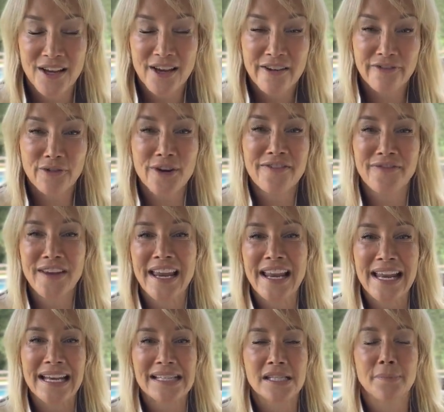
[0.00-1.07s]
Free
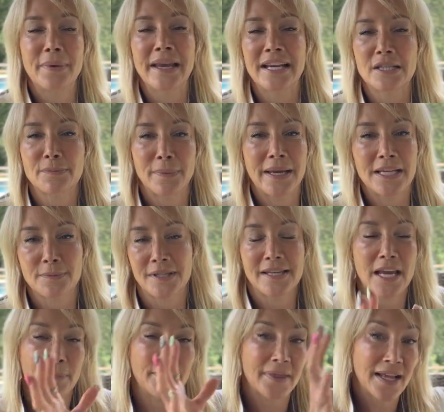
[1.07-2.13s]
feeding is the biggest
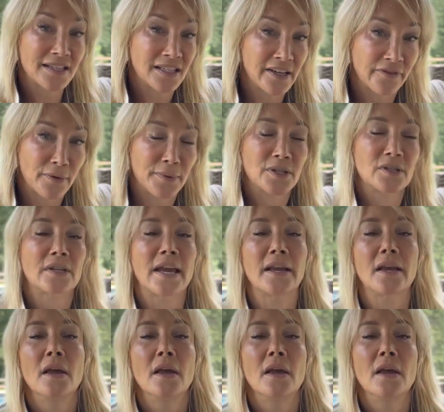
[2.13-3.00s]
mistake, but that's a different mistake.